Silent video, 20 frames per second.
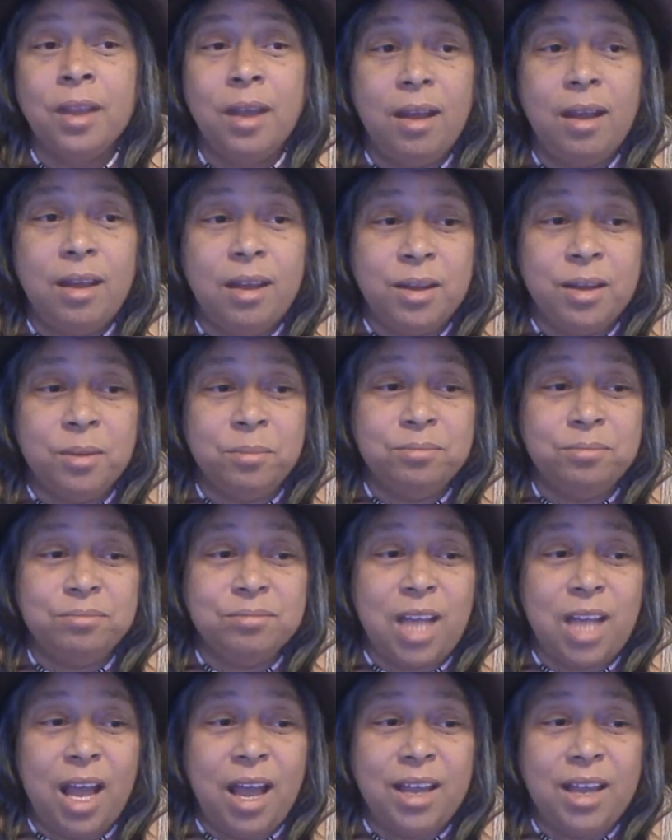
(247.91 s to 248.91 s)

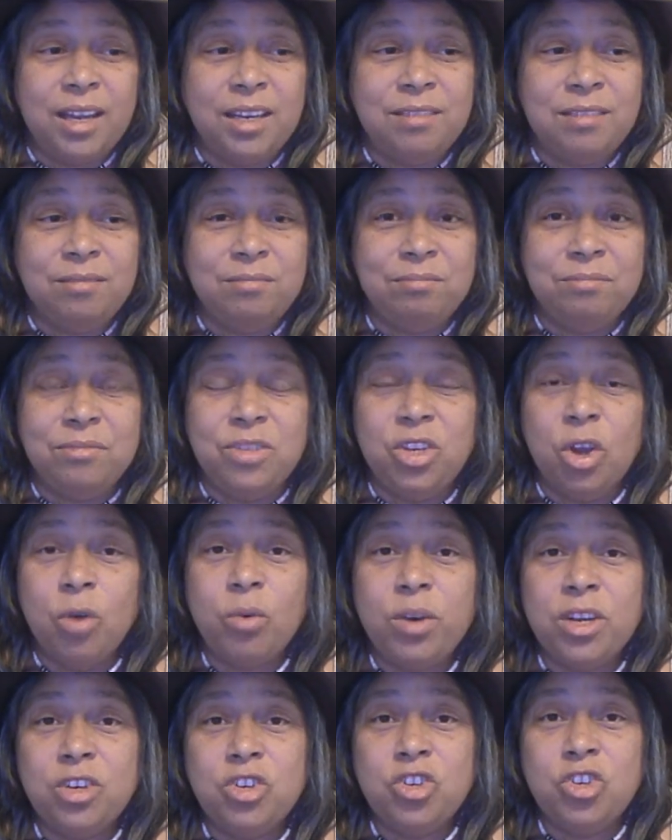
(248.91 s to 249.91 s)
I
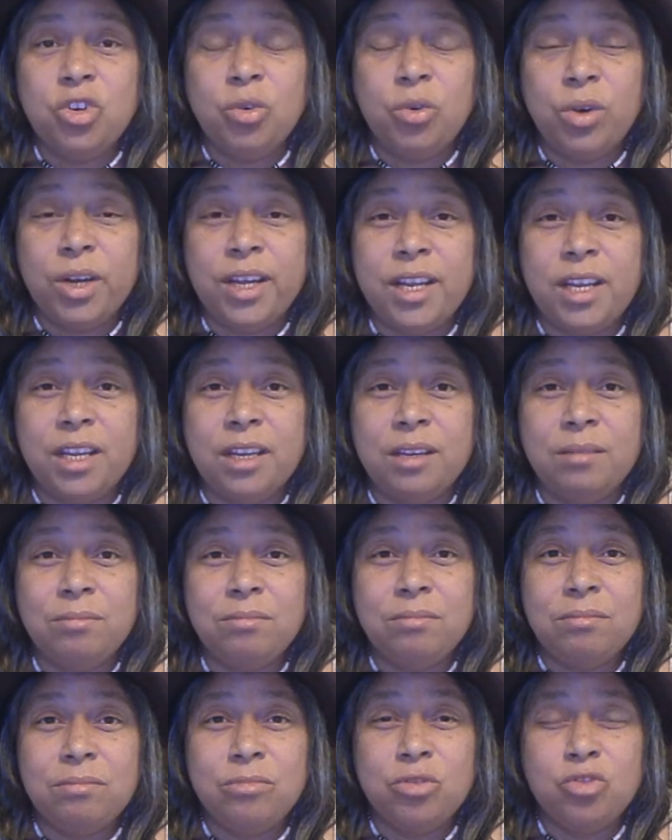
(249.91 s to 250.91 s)
don't enjoy
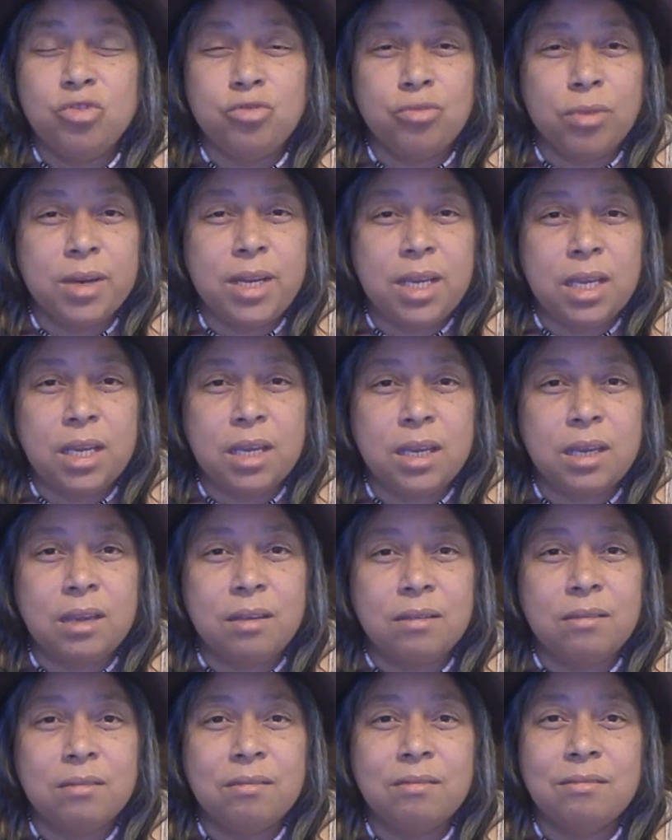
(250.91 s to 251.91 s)

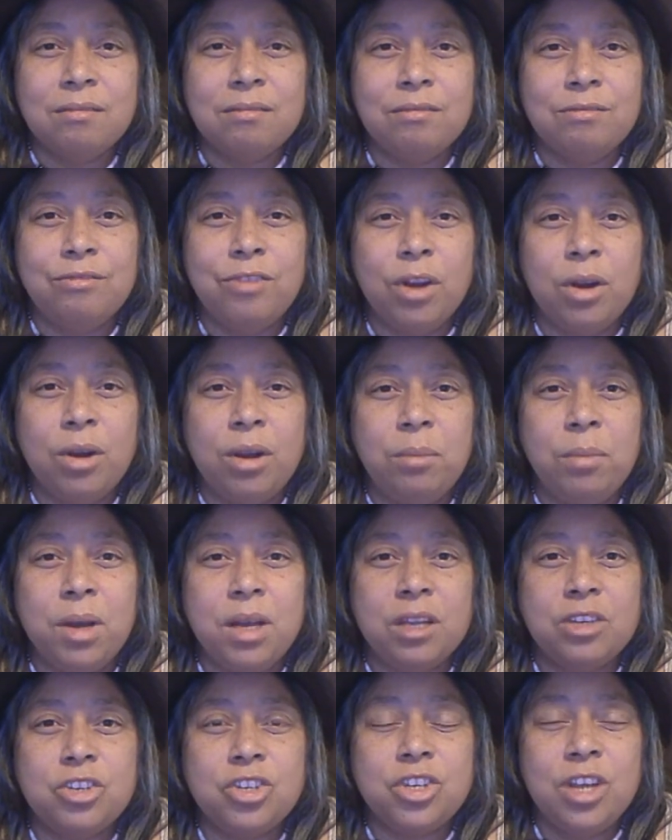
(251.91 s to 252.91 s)
drinking very
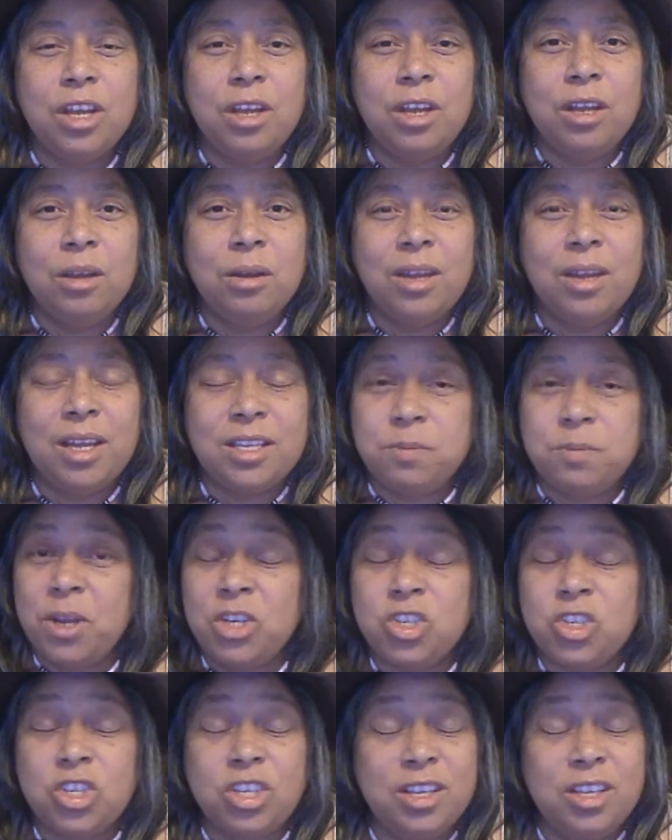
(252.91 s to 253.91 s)
much,
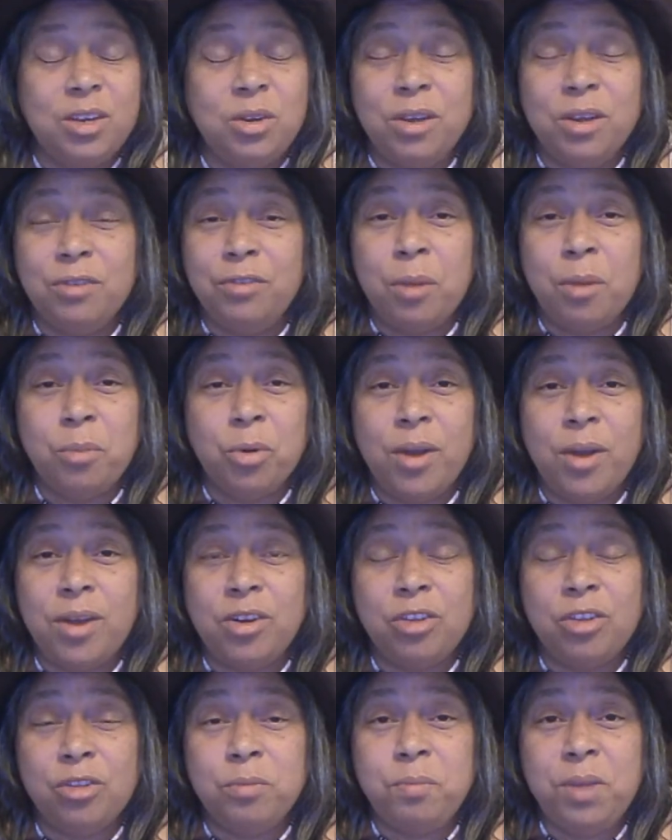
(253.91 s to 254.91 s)
especially if I'm
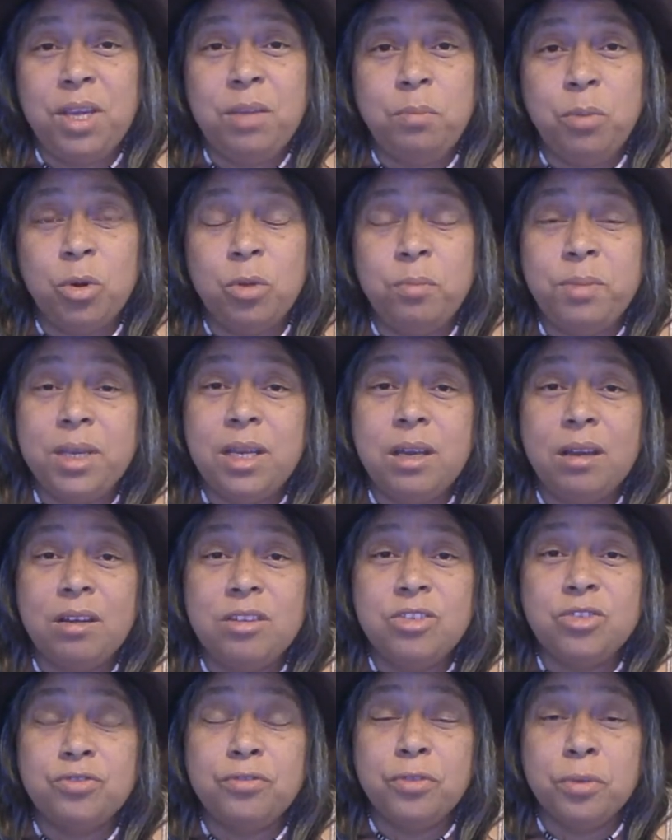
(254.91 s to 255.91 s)
around other people,
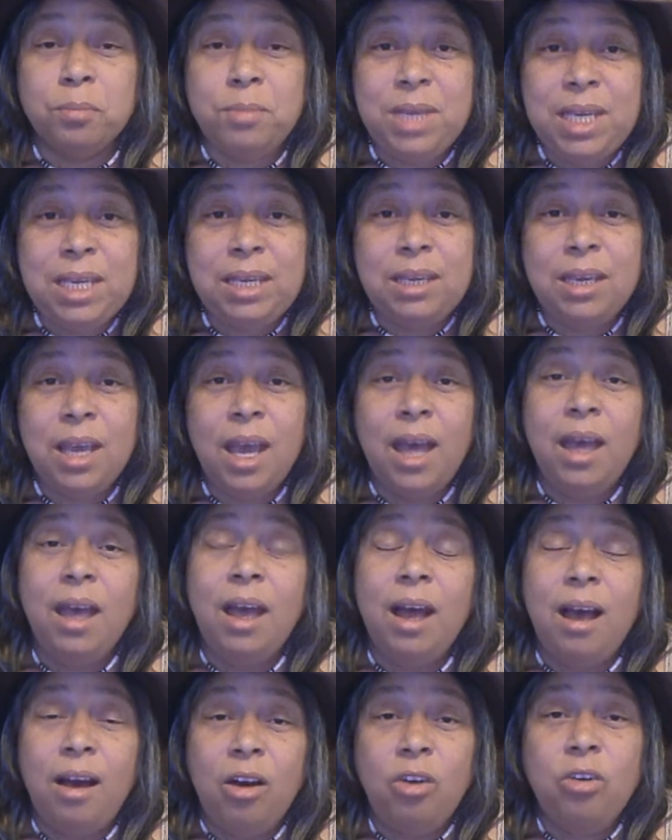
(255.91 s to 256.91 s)
because for me,
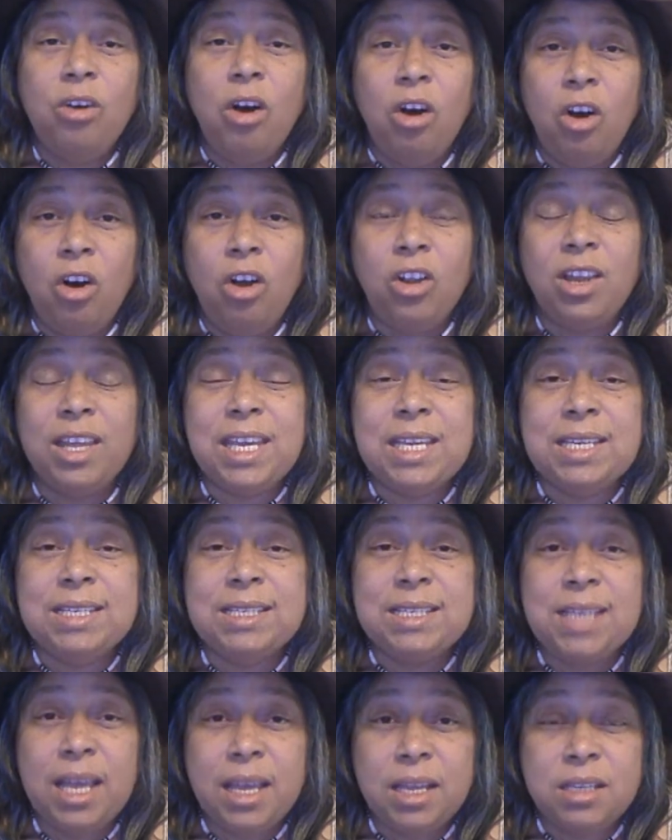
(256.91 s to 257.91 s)
alcohol
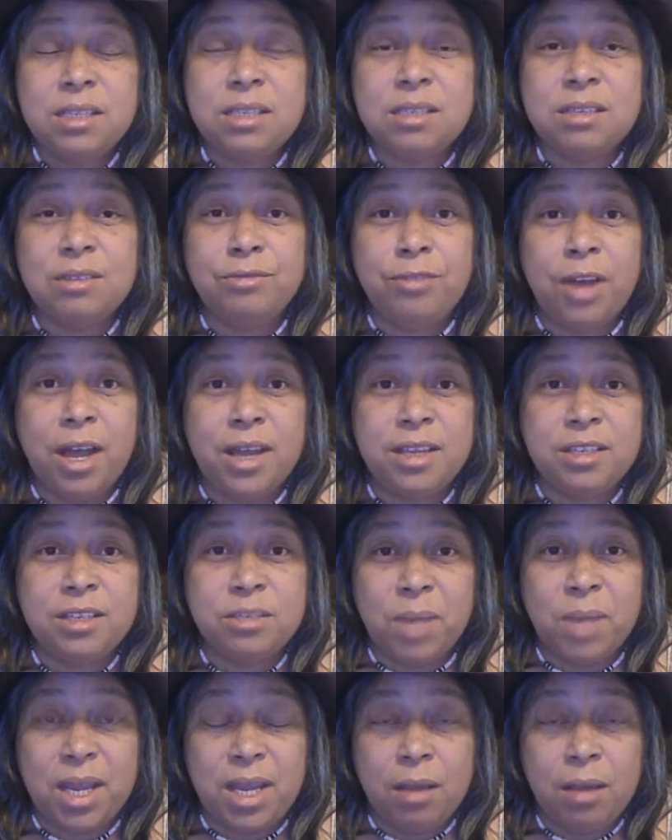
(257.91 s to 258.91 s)
intensifies
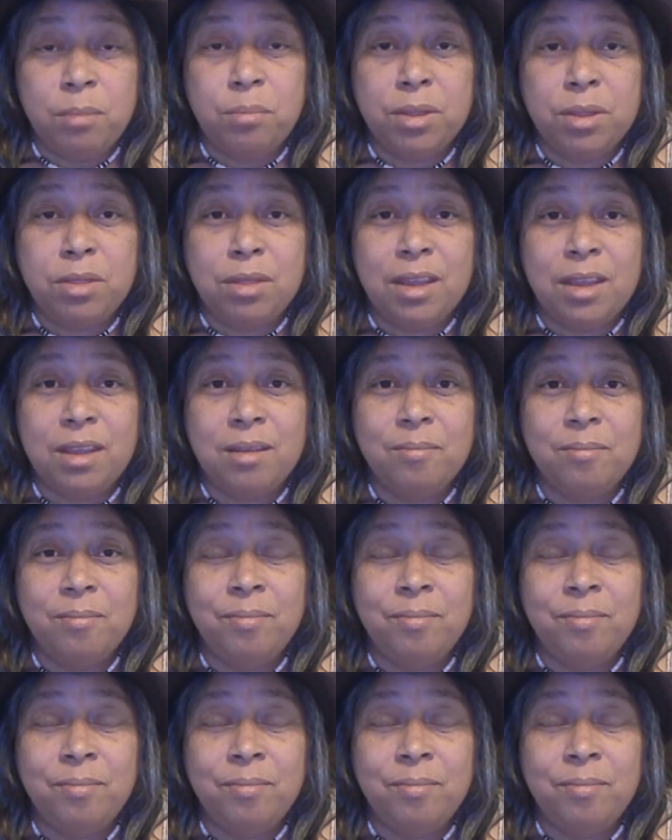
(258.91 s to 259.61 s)
my empathy.